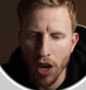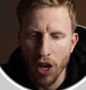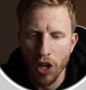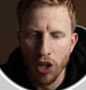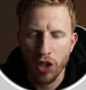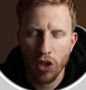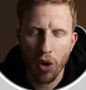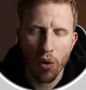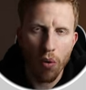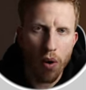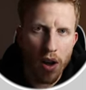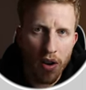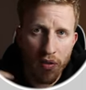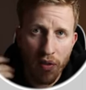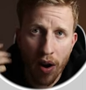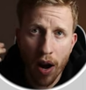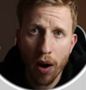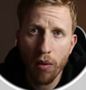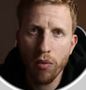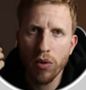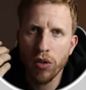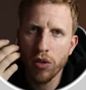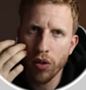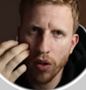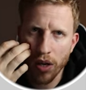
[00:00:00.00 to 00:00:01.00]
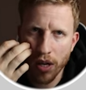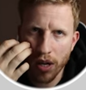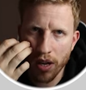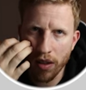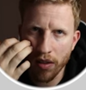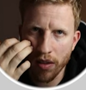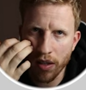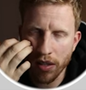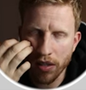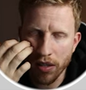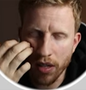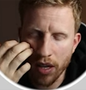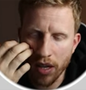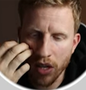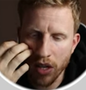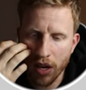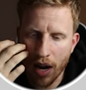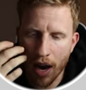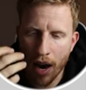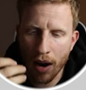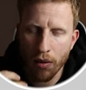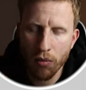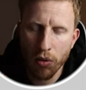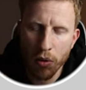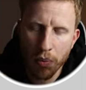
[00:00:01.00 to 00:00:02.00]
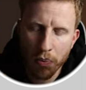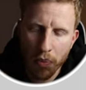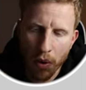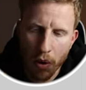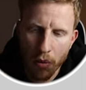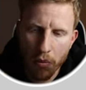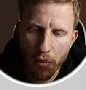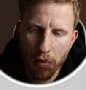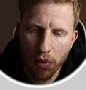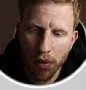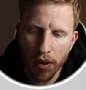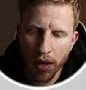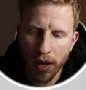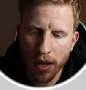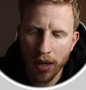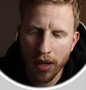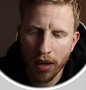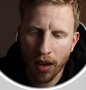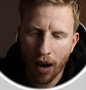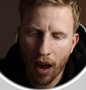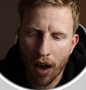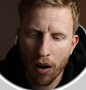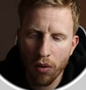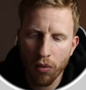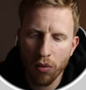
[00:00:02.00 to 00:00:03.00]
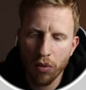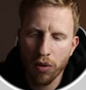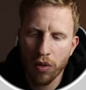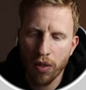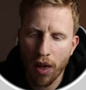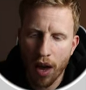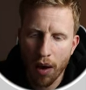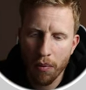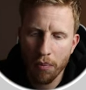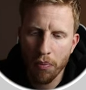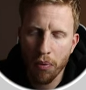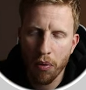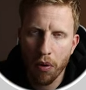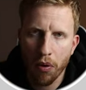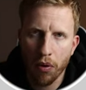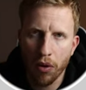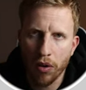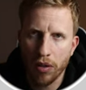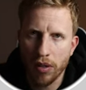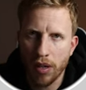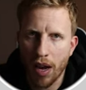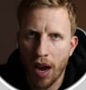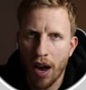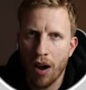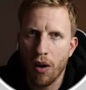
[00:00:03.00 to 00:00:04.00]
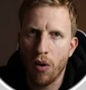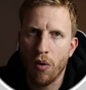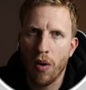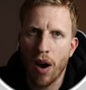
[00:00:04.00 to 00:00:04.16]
So if I was looking at this niche, I would probably count that product out.